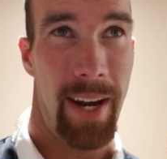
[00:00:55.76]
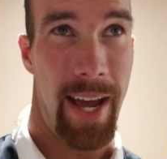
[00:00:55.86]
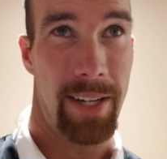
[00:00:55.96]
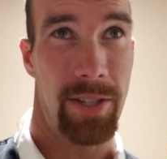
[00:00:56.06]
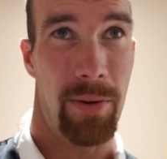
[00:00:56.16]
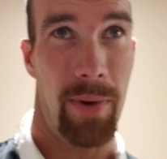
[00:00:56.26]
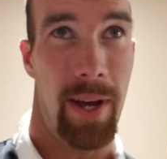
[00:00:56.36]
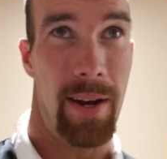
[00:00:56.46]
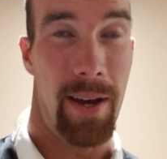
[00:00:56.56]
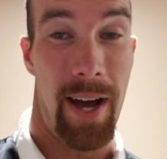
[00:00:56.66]
and I actually
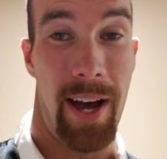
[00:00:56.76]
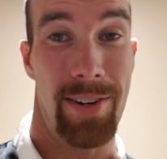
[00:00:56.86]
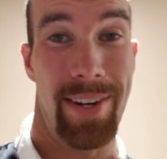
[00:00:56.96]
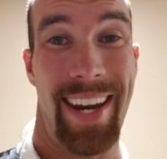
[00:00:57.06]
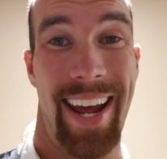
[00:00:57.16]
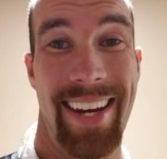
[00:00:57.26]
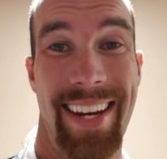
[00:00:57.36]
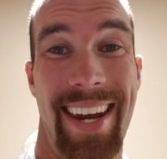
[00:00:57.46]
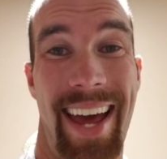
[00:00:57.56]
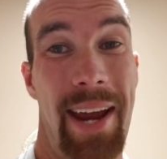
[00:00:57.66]
weighed one hundred
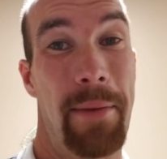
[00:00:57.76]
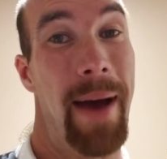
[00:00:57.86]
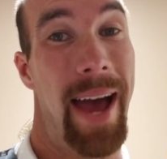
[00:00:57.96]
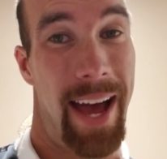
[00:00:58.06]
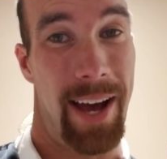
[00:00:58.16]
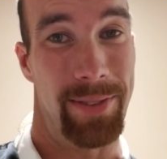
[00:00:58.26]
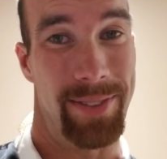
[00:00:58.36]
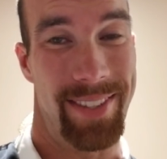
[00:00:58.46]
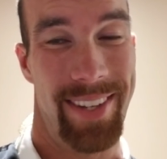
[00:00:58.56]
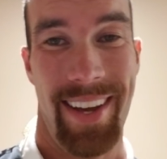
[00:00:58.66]
ninety-nine
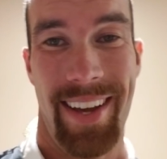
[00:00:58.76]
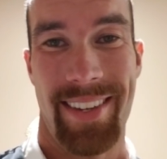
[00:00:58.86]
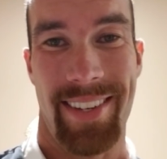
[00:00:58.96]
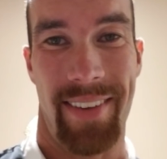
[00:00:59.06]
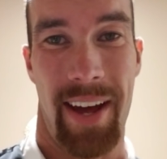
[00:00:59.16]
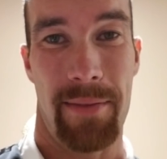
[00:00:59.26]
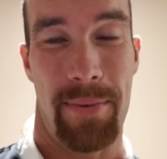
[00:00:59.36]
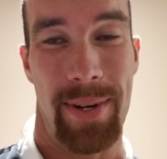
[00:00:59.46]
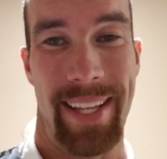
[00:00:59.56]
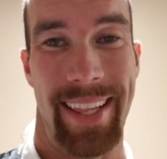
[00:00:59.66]
pounds. So I've gotten
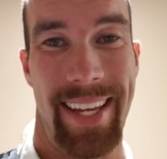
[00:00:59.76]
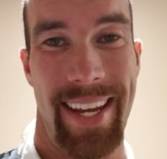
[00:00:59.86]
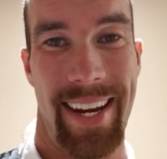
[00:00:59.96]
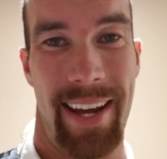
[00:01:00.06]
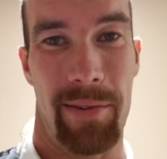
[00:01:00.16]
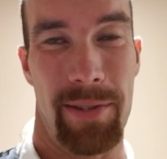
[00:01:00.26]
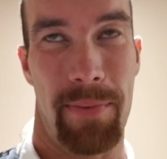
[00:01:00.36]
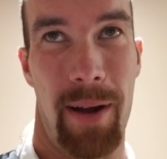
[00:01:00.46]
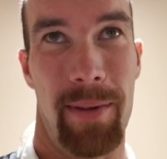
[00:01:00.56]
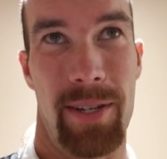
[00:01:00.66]
pretty lean. I was
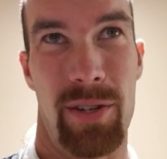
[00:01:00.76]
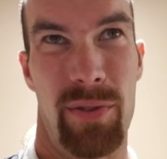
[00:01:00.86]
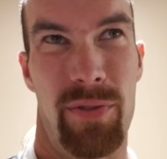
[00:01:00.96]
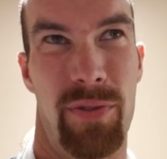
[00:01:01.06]
probably two